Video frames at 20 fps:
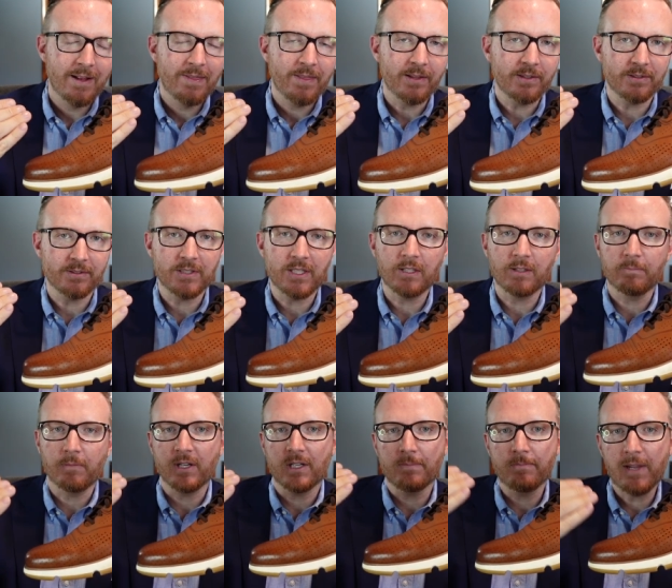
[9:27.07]
that doesn't need as
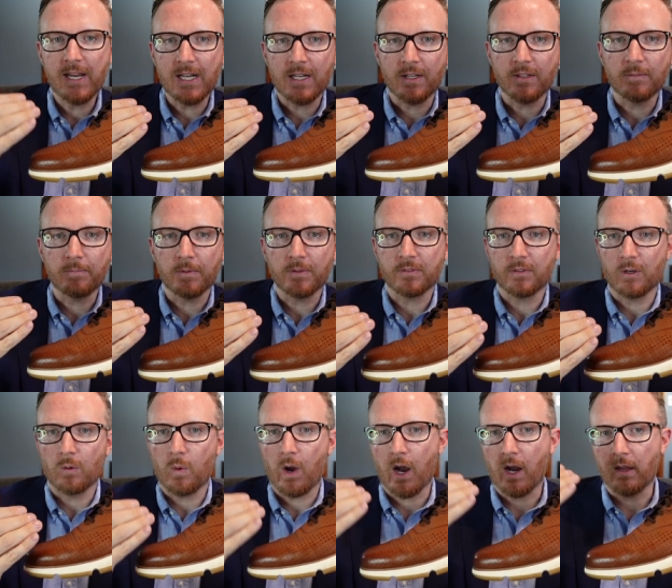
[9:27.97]
much maintenance but is going
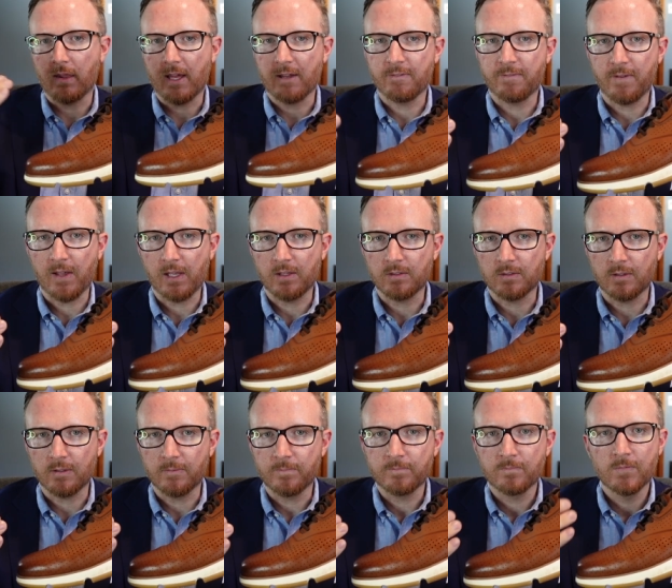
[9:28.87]
to wear out a lot
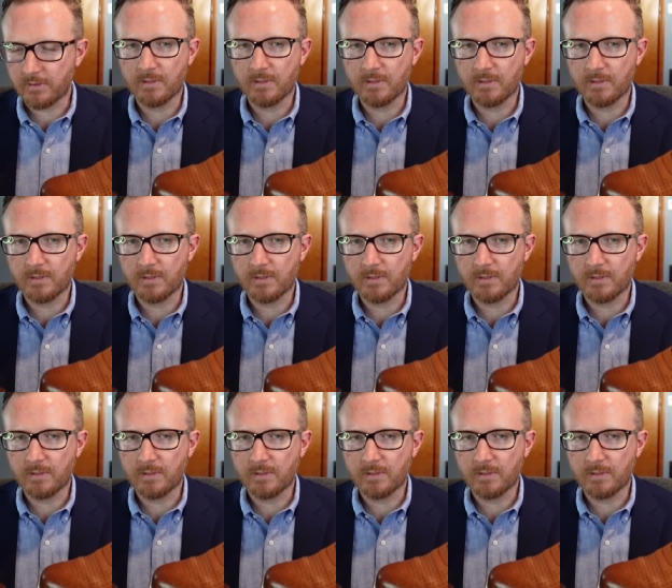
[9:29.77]
faster.